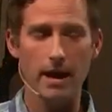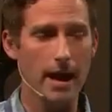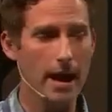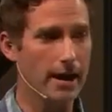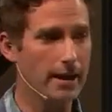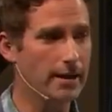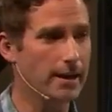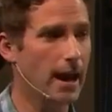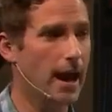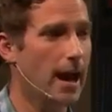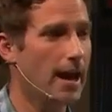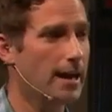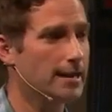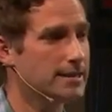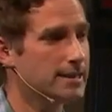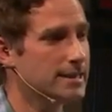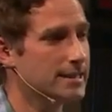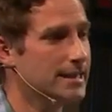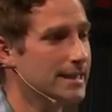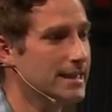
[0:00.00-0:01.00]
And God
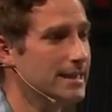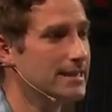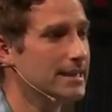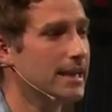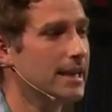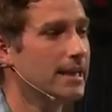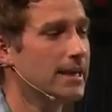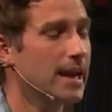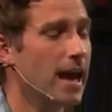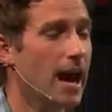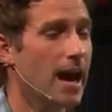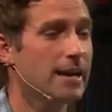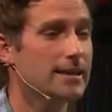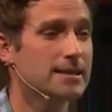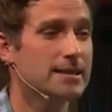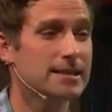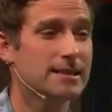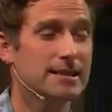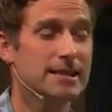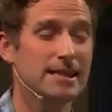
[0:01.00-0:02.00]
sees, and God
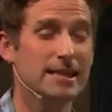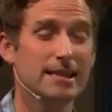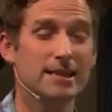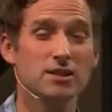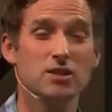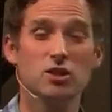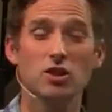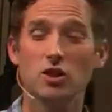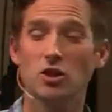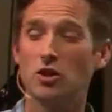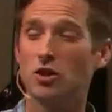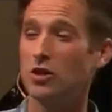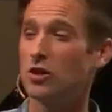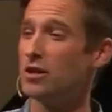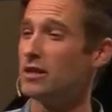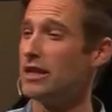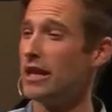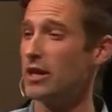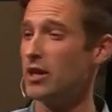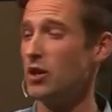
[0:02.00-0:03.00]
sees the
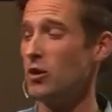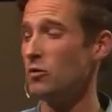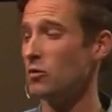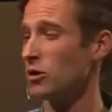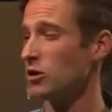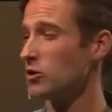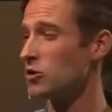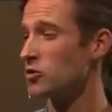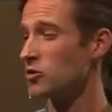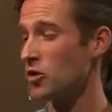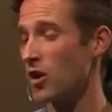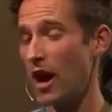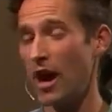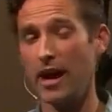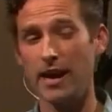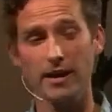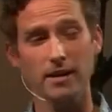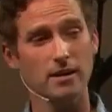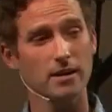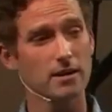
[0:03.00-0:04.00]
good that you are
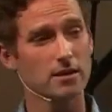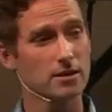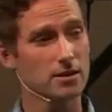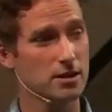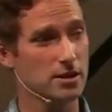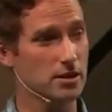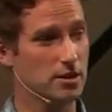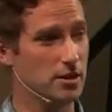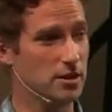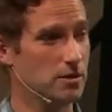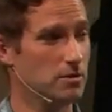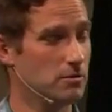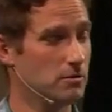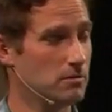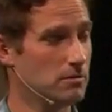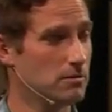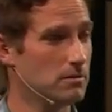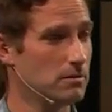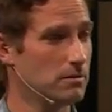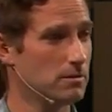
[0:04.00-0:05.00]
trying to do.
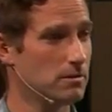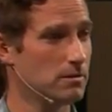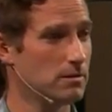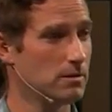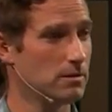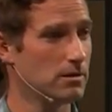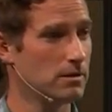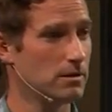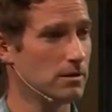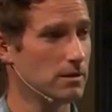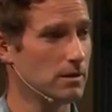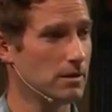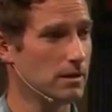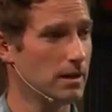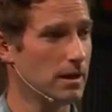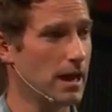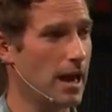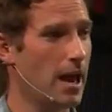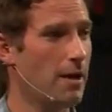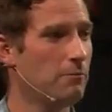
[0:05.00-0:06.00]

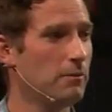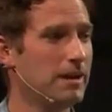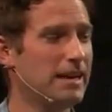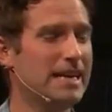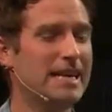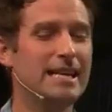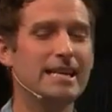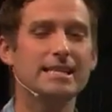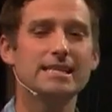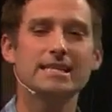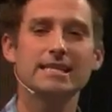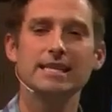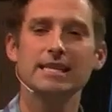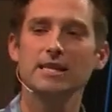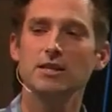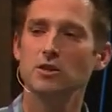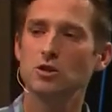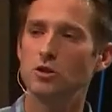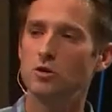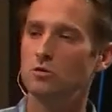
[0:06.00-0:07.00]
And when He
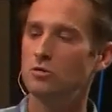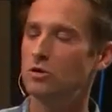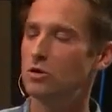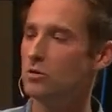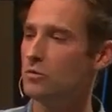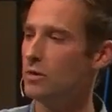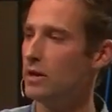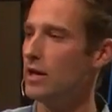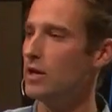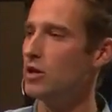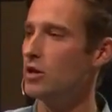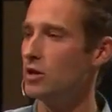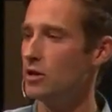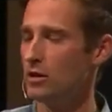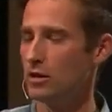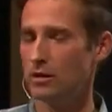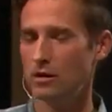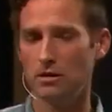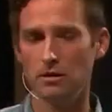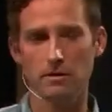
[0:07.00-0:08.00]
sees you doing
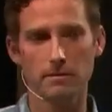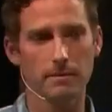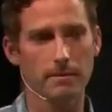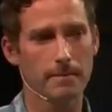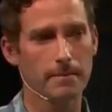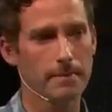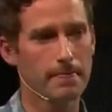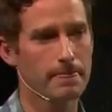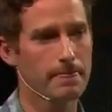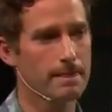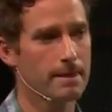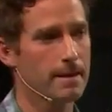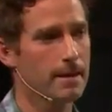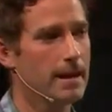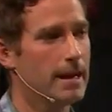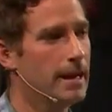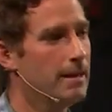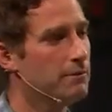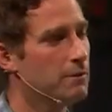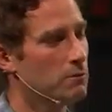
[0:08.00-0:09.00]
good,
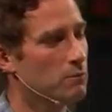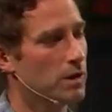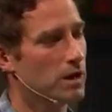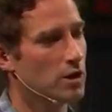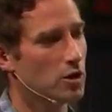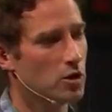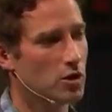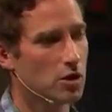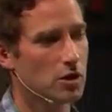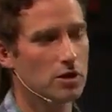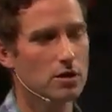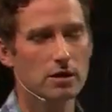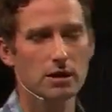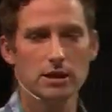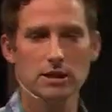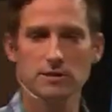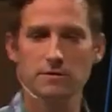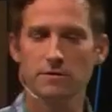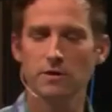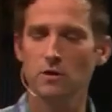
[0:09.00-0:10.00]
even when good
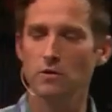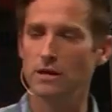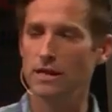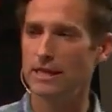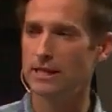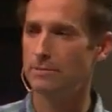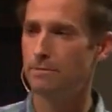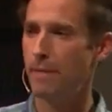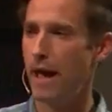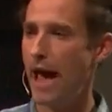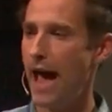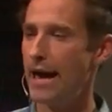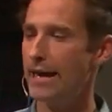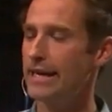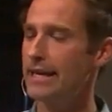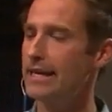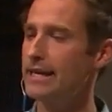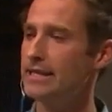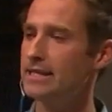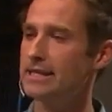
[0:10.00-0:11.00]
is viewed as bad,
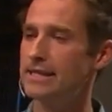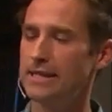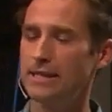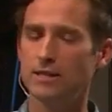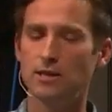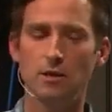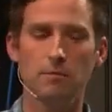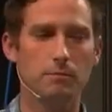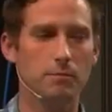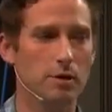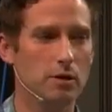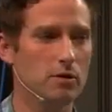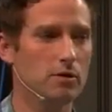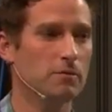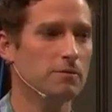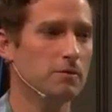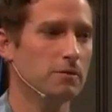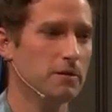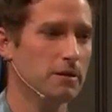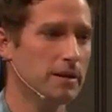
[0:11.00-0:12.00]
He sees a
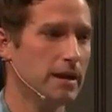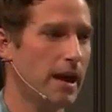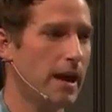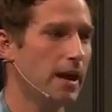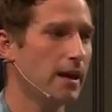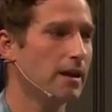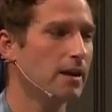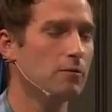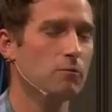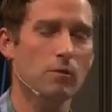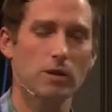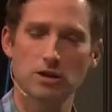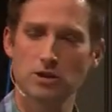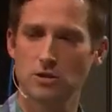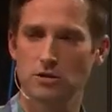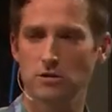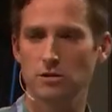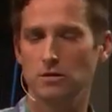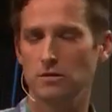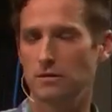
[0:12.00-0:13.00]
beautiful thing in what
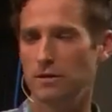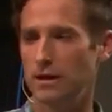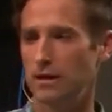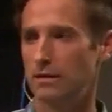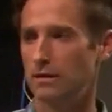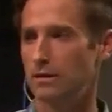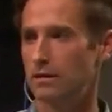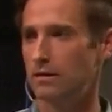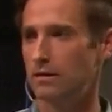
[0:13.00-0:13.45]
you're doing.